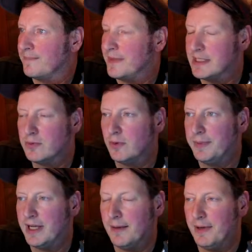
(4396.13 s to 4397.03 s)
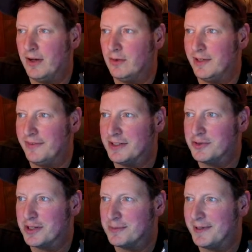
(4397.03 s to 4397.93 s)
This will become my OnlyFans,
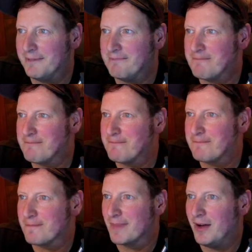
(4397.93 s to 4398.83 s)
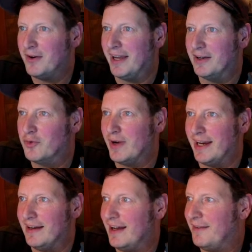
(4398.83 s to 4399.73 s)
trust me. Okay,
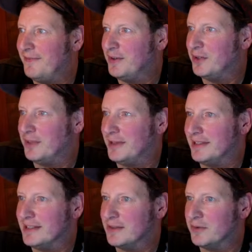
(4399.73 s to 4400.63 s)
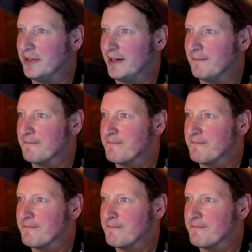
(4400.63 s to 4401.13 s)
great. I feel good about this whole thing.